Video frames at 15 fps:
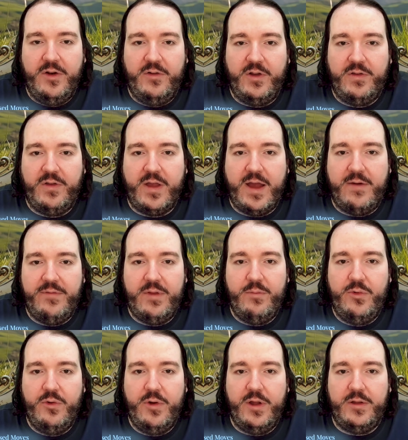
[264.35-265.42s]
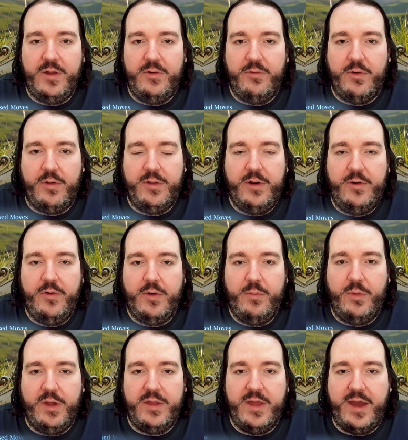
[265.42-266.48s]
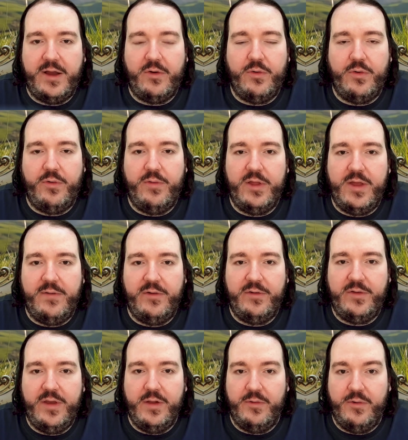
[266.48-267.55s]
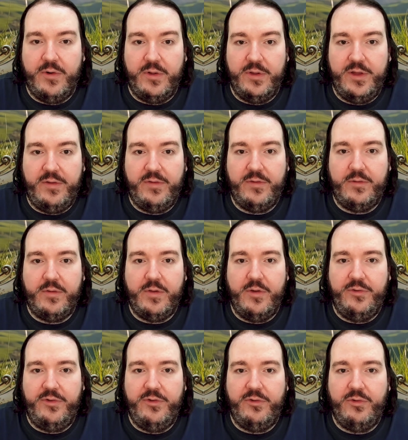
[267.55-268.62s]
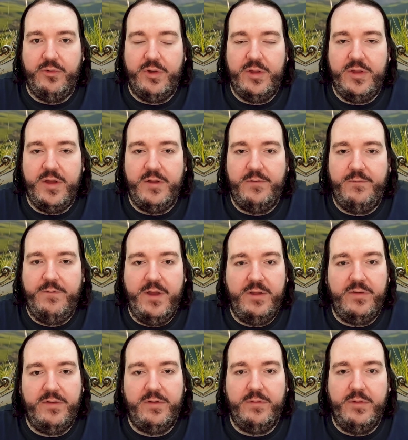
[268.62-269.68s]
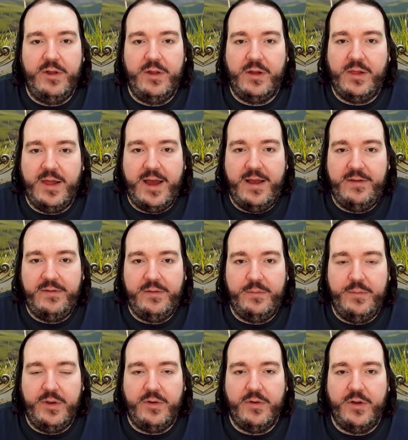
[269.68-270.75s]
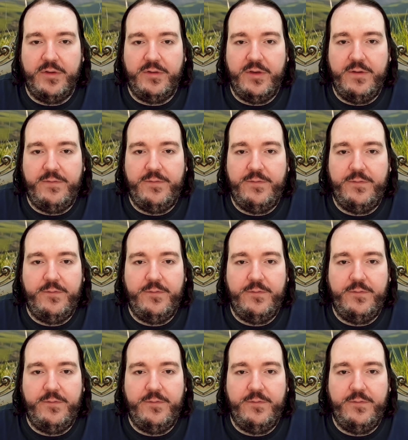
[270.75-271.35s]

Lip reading: Just have them do it and roll their normal attack or whatever skill roll that's closest to it that fits with the class. Because if